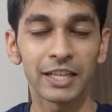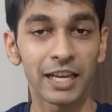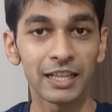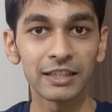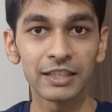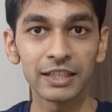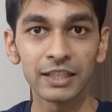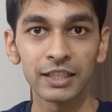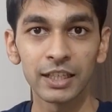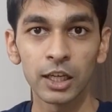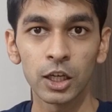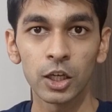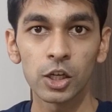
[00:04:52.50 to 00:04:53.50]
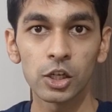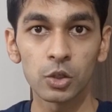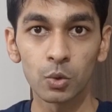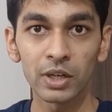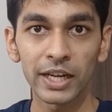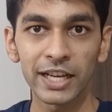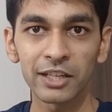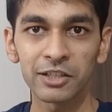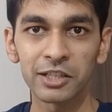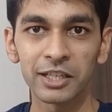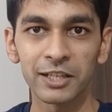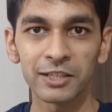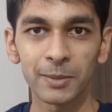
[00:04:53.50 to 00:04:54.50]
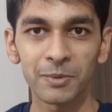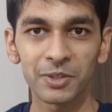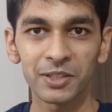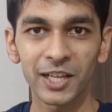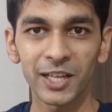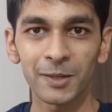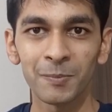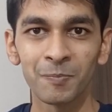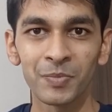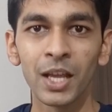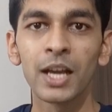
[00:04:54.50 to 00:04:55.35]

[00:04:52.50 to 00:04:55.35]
stay healthy. Do like, share and subscribe.